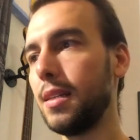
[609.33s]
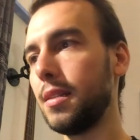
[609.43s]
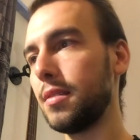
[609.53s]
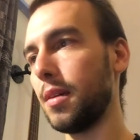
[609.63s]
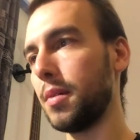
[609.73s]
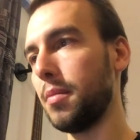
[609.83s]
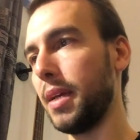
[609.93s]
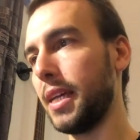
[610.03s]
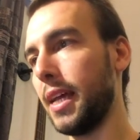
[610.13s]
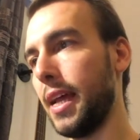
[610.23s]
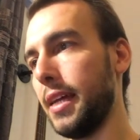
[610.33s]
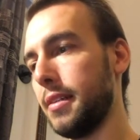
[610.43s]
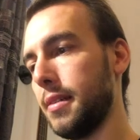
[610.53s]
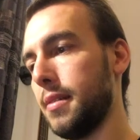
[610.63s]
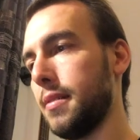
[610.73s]
So I'm going to make it
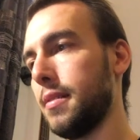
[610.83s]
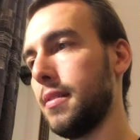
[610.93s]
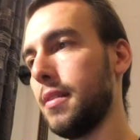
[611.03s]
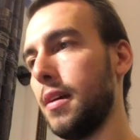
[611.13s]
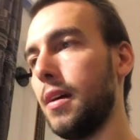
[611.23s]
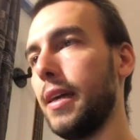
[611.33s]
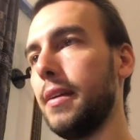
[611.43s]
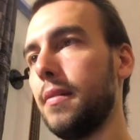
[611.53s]
8. All right.